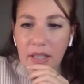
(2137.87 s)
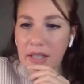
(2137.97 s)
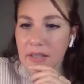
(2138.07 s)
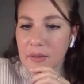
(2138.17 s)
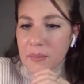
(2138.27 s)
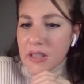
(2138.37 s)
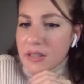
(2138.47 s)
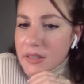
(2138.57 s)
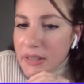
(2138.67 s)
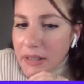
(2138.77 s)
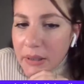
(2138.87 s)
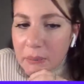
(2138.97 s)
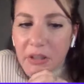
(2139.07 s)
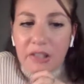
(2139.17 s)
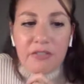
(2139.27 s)
In the meantime,
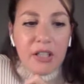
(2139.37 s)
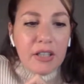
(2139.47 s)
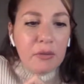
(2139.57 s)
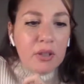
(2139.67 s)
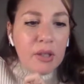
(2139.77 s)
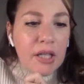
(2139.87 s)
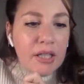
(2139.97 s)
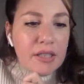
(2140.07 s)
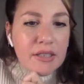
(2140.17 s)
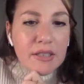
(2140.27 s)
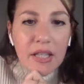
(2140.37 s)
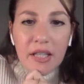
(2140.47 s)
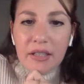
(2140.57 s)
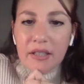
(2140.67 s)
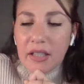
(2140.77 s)
if anyone has
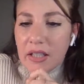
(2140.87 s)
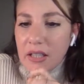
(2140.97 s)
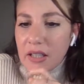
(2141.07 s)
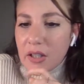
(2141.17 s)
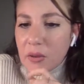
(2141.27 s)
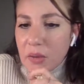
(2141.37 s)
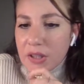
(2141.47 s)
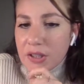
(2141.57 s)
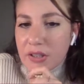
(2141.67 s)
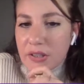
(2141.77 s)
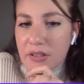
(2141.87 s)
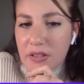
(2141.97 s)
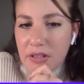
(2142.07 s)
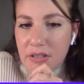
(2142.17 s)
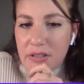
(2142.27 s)
any
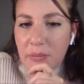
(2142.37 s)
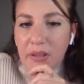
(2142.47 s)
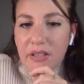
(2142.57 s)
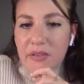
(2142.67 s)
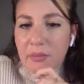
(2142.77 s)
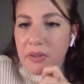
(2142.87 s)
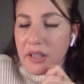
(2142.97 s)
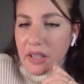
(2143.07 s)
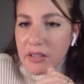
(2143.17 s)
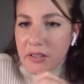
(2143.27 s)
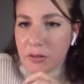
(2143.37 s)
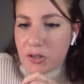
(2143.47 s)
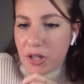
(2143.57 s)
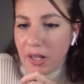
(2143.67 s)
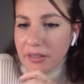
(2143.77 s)
questions, please put it in the
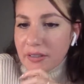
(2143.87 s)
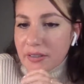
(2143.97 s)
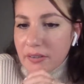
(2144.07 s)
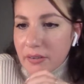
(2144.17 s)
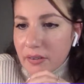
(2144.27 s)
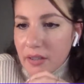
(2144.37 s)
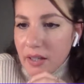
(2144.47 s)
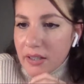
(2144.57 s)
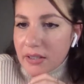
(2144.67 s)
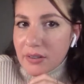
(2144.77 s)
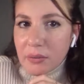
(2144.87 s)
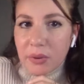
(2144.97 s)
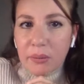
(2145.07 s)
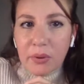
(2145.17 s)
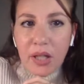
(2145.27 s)
chat and
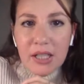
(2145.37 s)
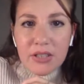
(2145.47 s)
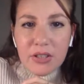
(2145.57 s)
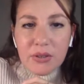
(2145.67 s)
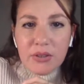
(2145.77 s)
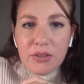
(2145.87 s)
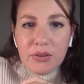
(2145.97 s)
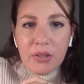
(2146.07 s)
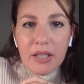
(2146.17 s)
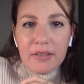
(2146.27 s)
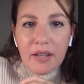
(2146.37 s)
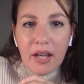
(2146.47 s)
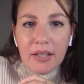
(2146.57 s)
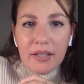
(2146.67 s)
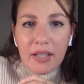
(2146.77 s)
we will answer to it
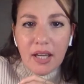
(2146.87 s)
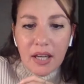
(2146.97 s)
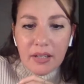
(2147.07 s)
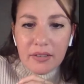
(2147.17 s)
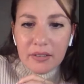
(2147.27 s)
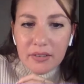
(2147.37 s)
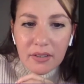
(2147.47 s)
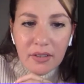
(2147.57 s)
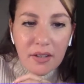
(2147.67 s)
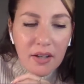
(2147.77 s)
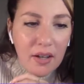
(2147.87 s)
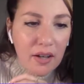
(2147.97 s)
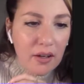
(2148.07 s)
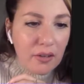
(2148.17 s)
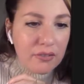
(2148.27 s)
at the end
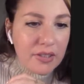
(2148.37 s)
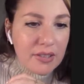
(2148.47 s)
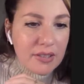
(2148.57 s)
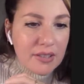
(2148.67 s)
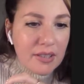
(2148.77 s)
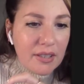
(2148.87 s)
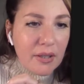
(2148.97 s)
of this